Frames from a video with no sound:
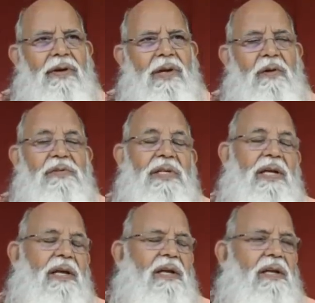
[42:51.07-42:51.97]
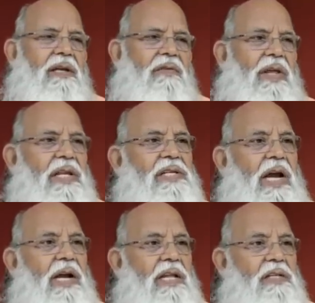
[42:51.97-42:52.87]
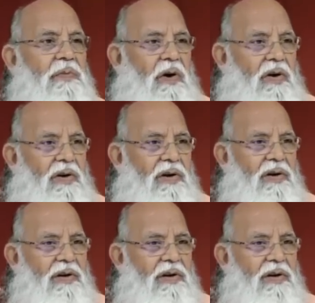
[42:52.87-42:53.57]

Now, see, when a child is born,